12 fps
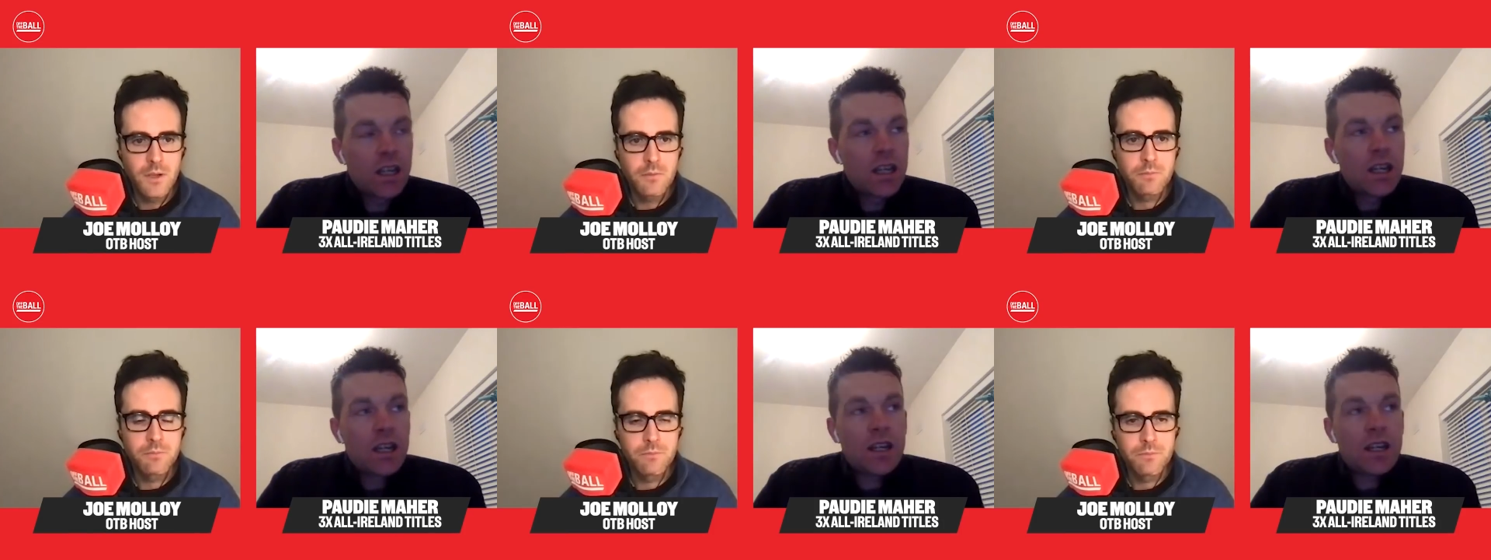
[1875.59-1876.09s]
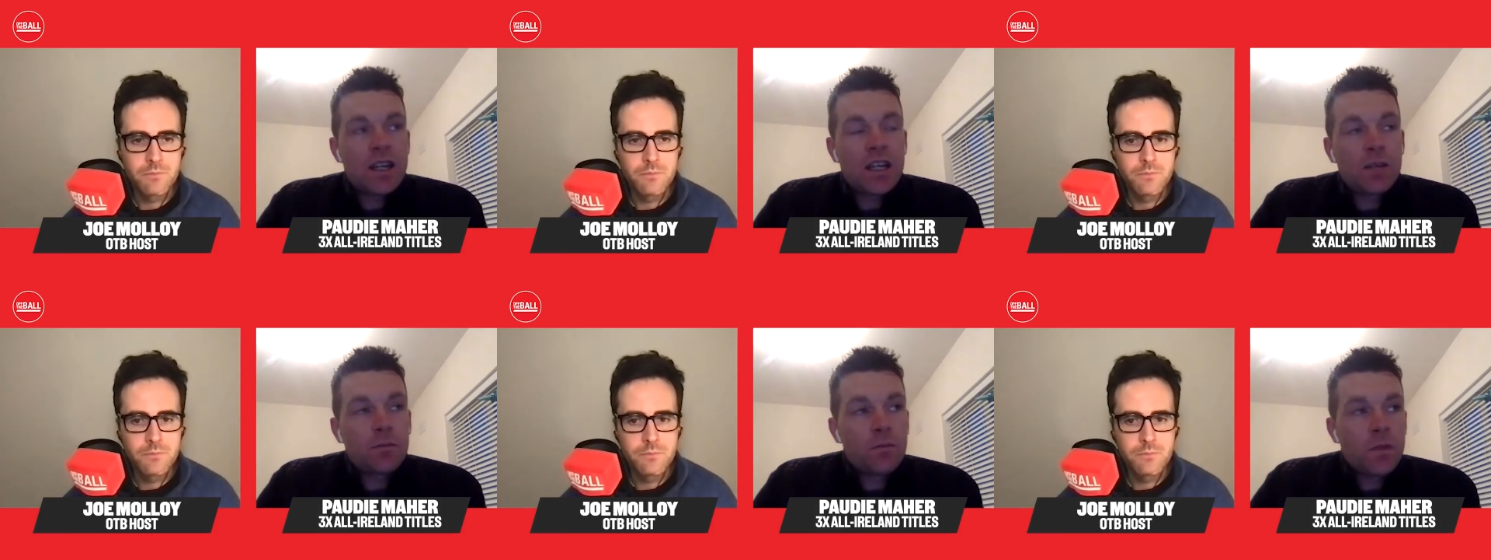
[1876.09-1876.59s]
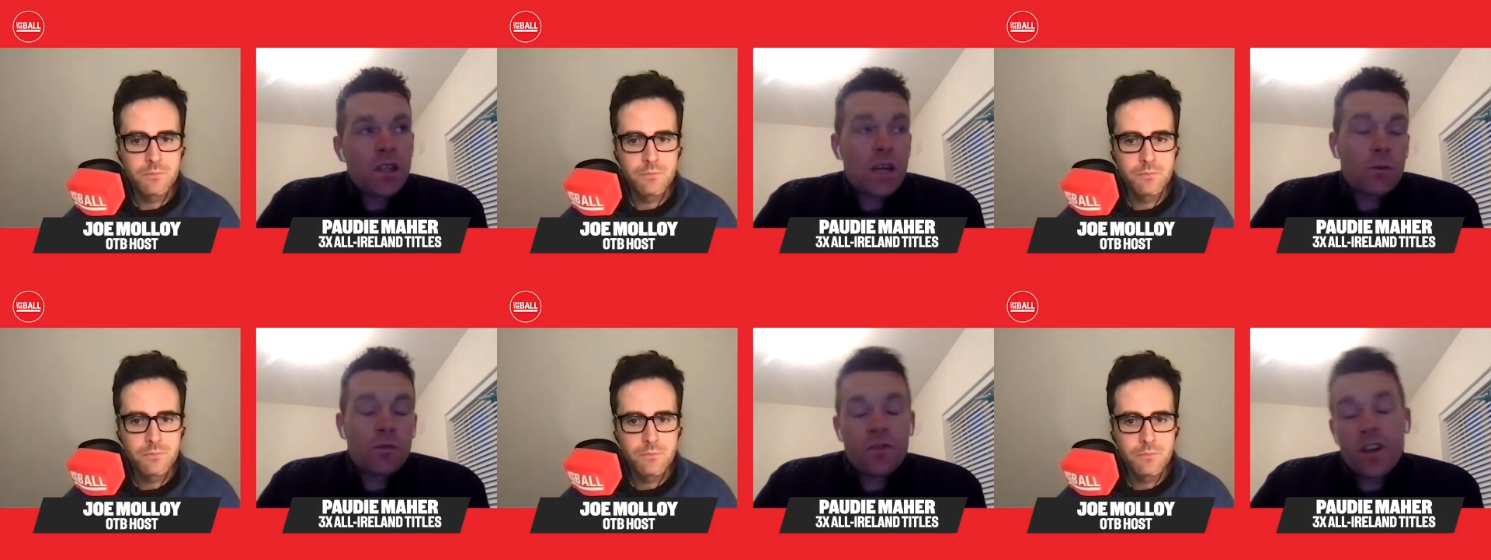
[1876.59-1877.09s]
Speaker 1: Yeah. Um,
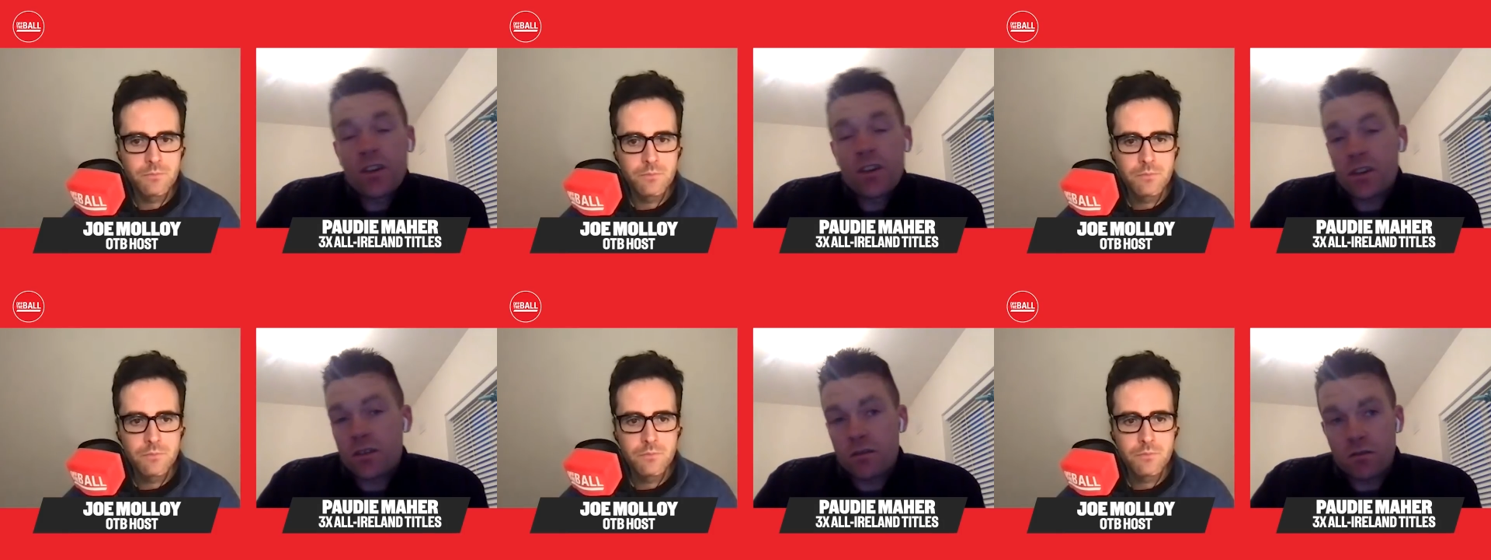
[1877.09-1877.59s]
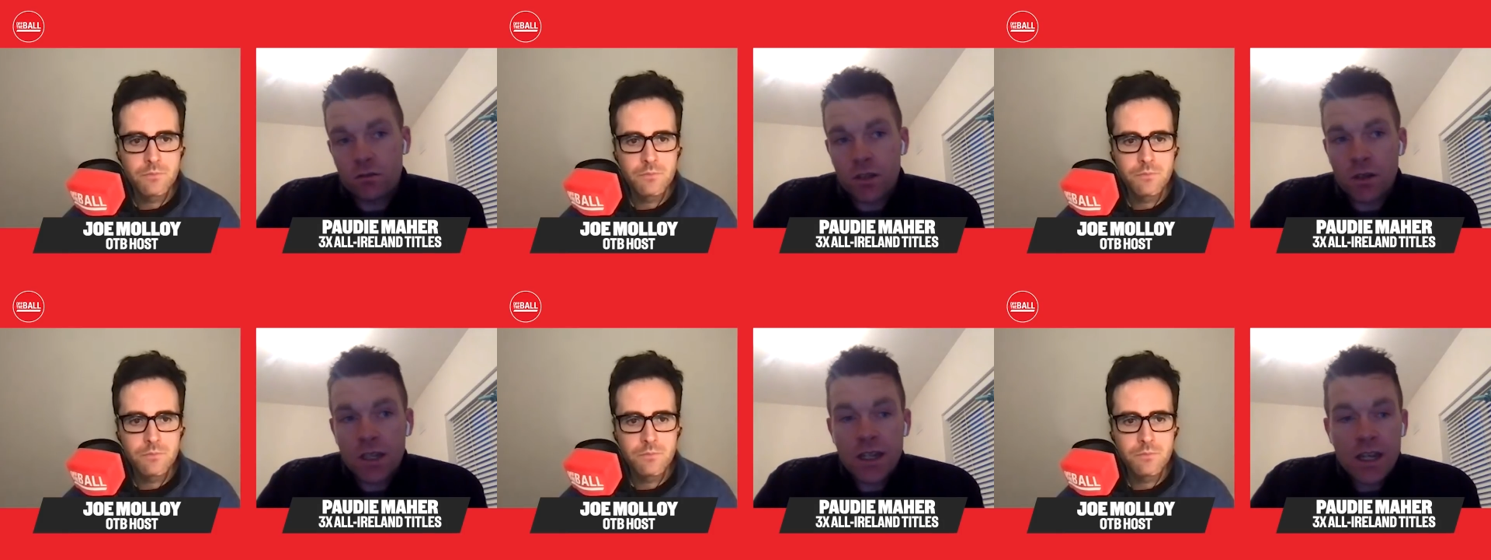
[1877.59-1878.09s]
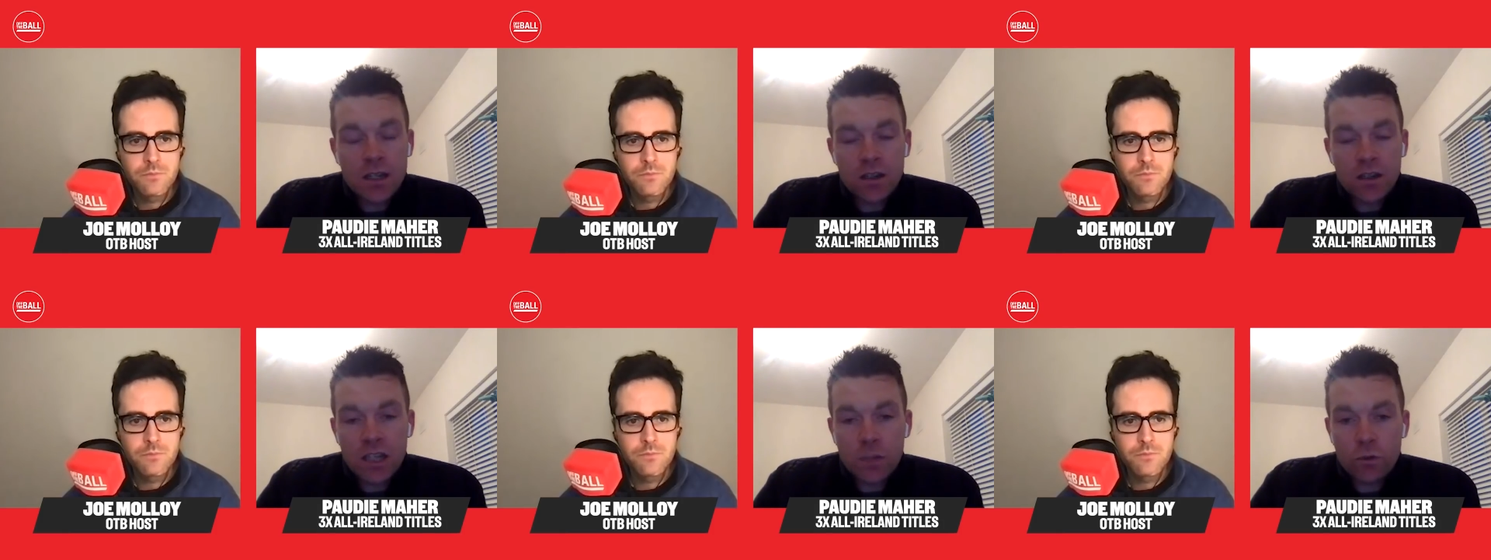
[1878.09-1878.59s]
yeah, but in fairness, look, the
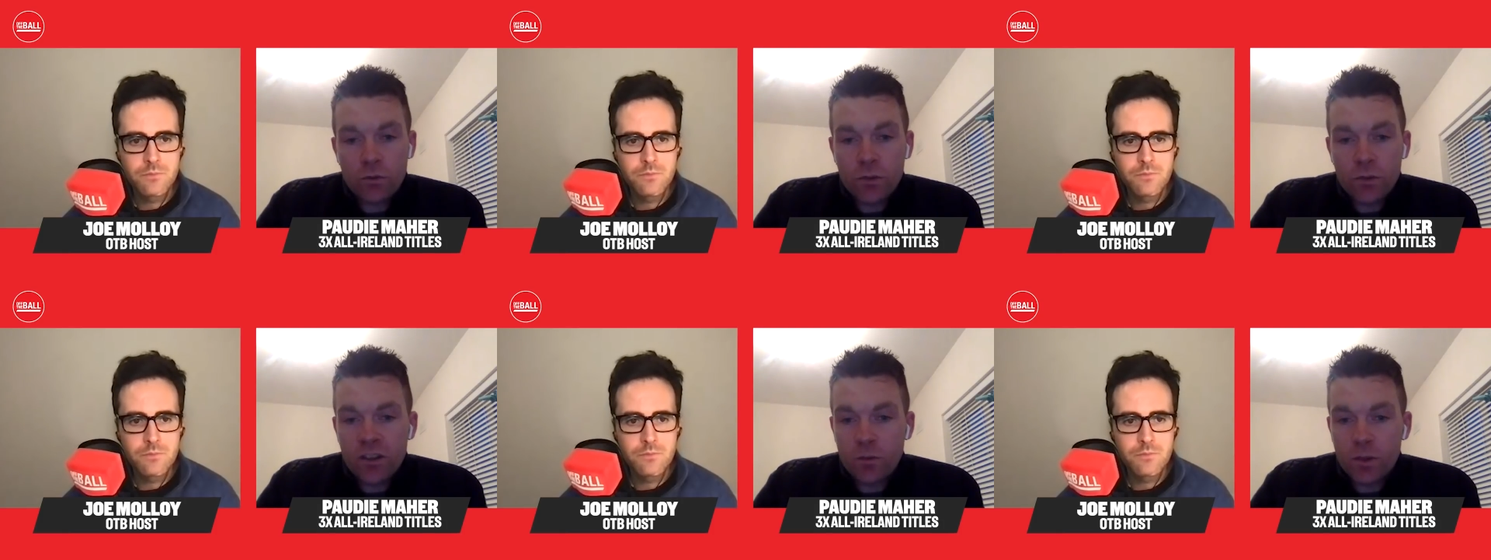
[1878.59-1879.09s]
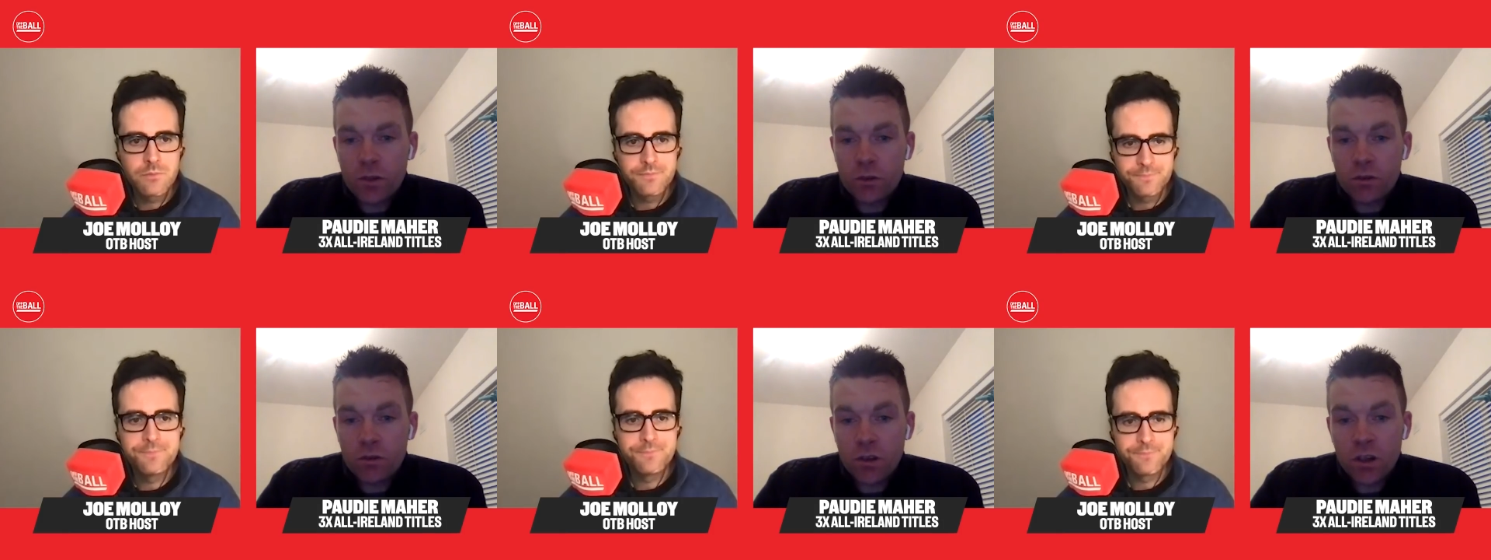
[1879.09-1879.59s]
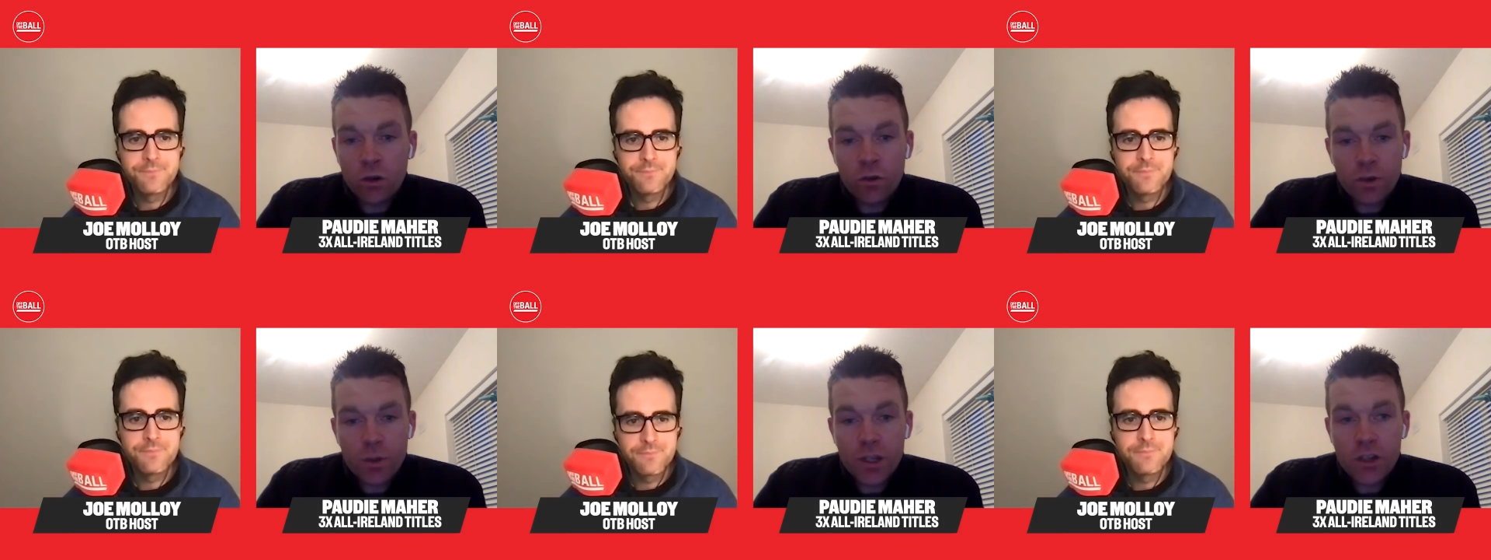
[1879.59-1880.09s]
Kilkenny team were unbelievable all
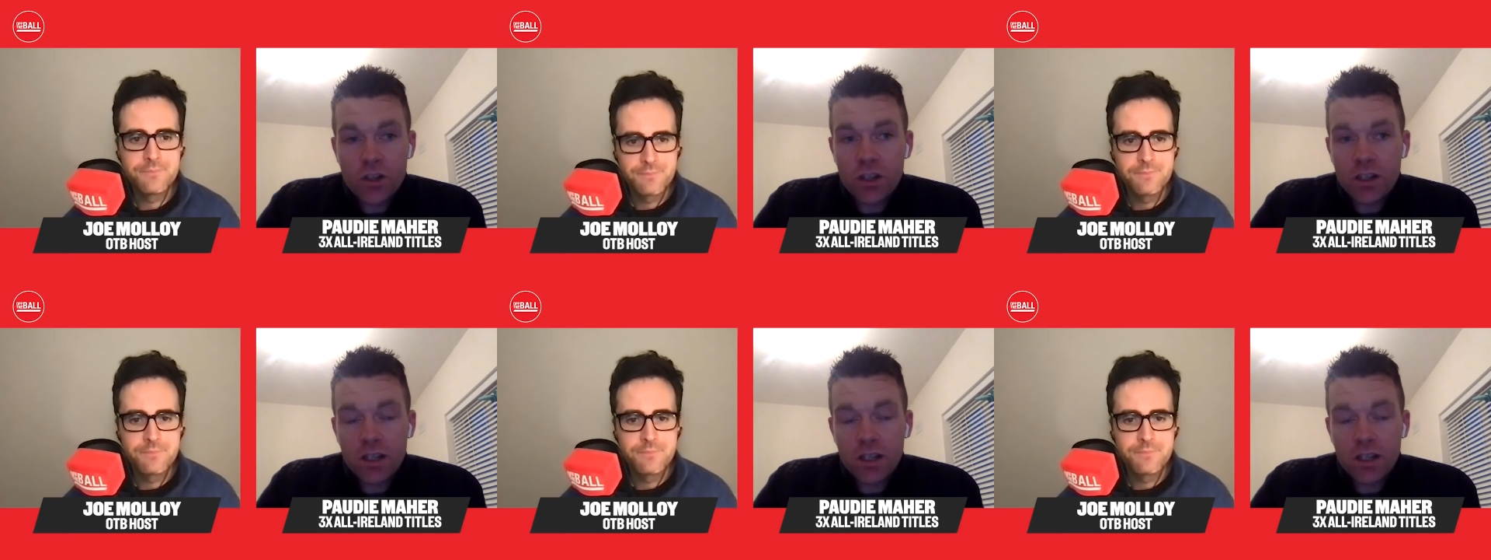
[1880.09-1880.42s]
over the pitch.